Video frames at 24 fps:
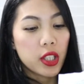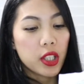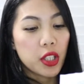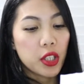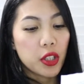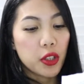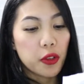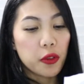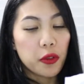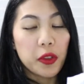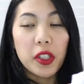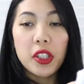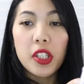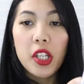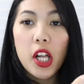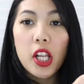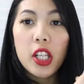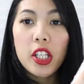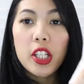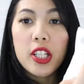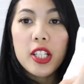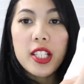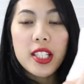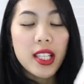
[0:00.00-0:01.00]

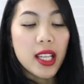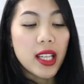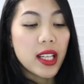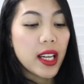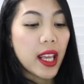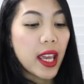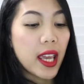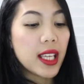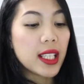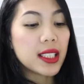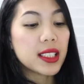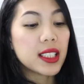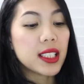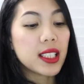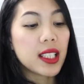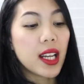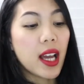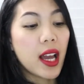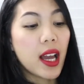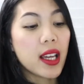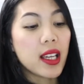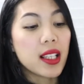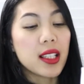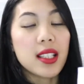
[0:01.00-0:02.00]

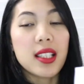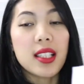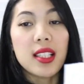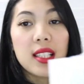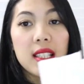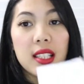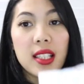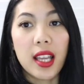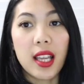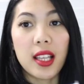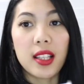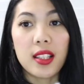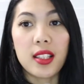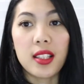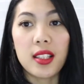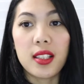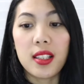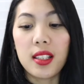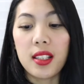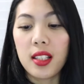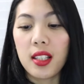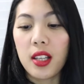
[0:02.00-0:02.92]
$3.89